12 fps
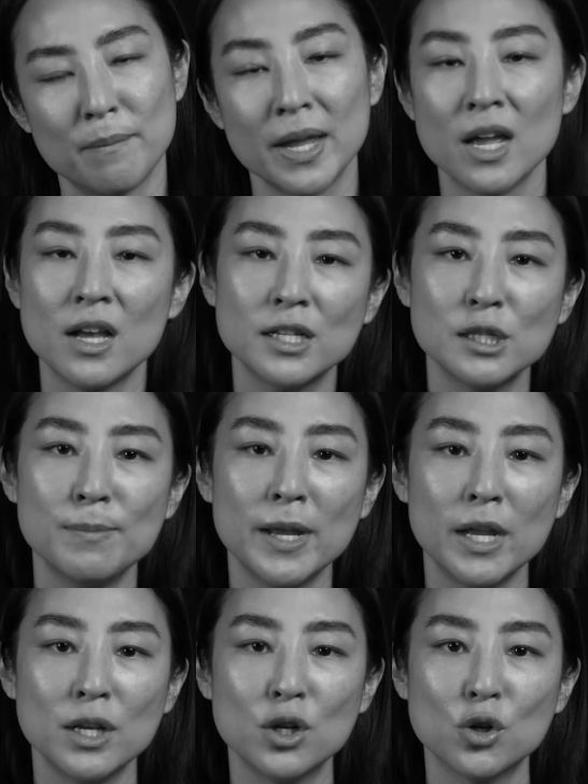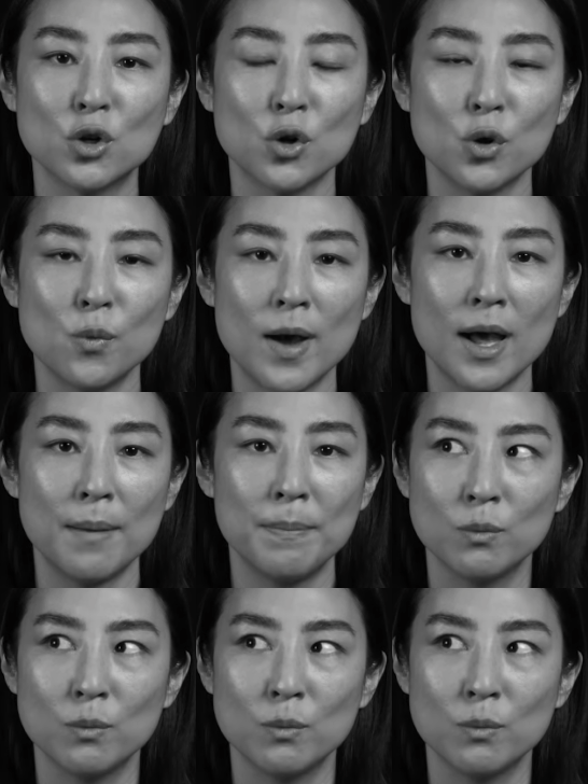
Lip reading: My husband grew up